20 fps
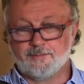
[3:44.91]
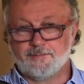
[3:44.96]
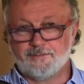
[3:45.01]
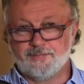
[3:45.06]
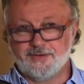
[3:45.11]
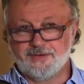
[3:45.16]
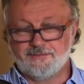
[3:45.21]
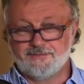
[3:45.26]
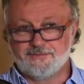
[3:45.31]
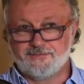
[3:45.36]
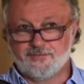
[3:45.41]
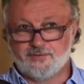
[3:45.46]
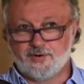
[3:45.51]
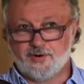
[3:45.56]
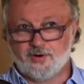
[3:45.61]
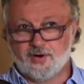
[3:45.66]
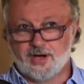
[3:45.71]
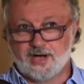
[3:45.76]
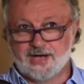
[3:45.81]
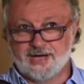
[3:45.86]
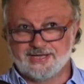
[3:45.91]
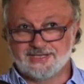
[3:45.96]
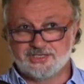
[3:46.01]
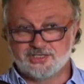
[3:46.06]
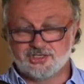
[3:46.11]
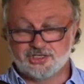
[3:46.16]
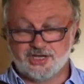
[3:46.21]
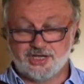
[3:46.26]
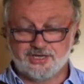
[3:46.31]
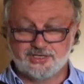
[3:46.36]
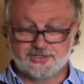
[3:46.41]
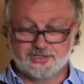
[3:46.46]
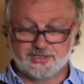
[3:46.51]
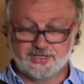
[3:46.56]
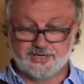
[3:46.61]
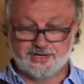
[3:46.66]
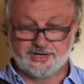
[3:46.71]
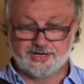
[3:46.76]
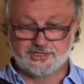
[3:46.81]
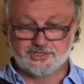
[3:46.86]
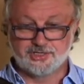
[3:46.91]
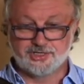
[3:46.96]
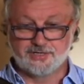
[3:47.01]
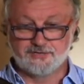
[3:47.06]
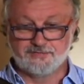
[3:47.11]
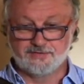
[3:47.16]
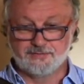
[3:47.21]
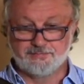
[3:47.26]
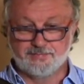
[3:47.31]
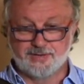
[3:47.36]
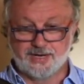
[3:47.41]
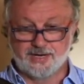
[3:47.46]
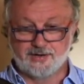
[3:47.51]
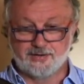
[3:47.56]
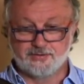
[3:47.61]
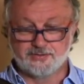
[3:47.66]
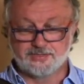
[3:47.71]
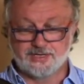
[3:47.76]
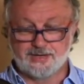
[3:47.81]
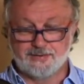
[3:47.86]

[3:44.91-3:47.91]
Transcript: before I change the direction of the bellows,